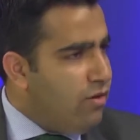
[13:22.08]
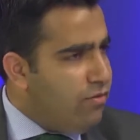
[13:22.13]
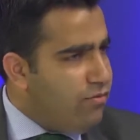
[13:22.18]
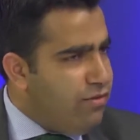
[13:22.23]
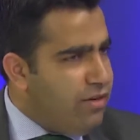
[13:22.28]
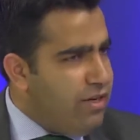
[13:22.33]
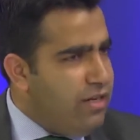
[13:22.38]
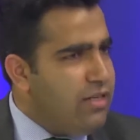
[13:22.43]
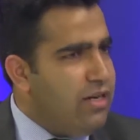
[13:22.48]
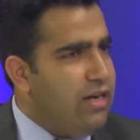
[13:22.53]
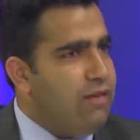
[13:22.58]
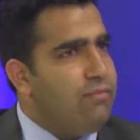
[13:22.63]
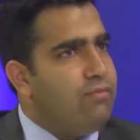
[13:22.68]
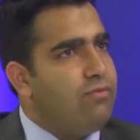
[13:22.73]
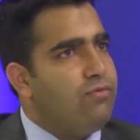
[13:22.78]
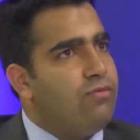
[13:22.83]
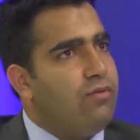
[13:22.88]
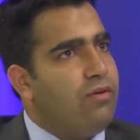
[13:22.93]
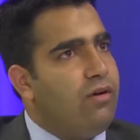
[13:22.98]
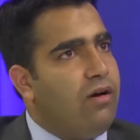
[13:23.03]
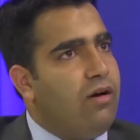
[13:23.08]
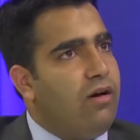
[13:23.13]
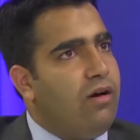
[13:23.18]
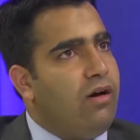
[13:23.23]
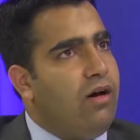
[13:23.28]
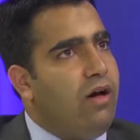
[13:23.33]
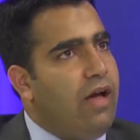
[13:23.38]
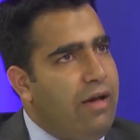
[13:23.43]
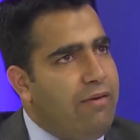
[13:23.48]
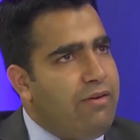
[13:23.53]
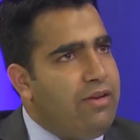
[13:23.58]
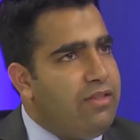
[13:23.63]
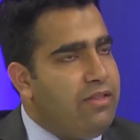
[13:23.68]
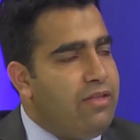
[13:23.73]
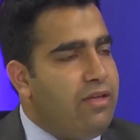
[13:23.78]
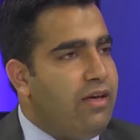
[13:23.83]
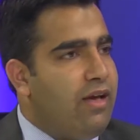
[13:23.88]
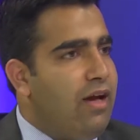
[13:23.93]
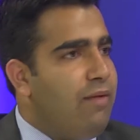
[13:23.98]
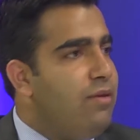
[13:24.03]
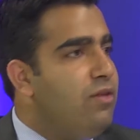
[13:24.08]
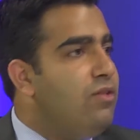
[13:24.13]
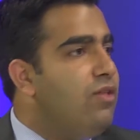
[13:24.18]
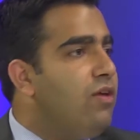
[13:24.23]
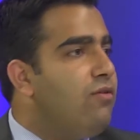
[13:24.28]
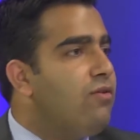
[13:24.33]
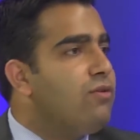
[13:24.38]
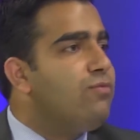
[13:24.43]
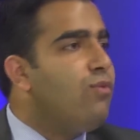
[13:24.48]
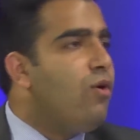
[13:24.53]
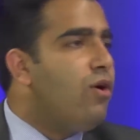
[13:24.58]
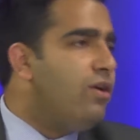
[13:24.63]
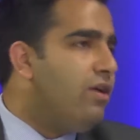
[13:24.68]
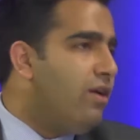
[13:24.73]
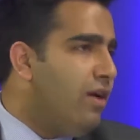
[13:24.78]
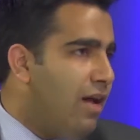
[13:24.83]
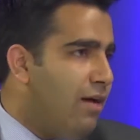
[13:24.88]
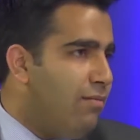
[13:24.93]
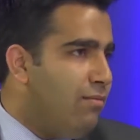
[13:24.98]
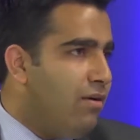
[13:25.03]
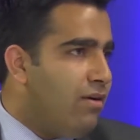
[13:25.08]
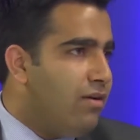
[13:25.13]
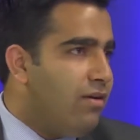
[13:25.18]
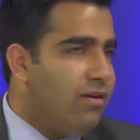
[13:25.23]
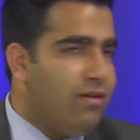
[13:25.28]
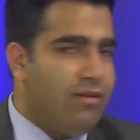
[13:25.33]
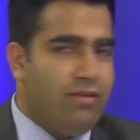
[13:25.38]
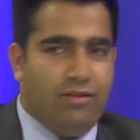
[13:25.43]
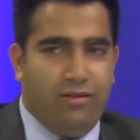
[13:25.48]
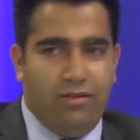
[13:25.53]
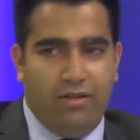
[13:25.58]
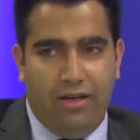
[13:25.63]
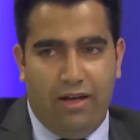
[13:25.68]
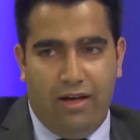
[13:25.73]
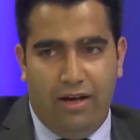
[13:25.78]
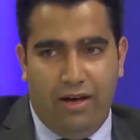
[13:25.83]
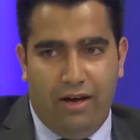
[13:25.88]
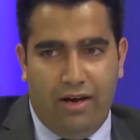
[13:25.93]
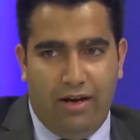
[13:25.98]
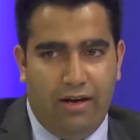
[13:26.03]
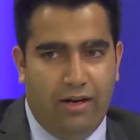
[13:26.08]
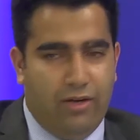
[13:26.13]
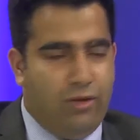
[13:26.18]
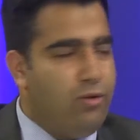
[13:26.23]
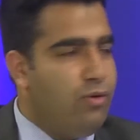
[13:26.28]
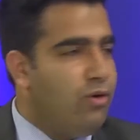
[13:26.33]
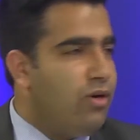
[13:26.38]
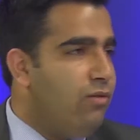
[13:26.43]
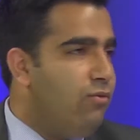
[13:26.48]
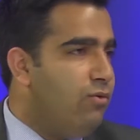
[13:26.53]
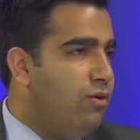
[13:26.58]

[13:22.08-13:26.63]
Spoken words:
freedoms, everything. I mean, there was bond labor. Dogra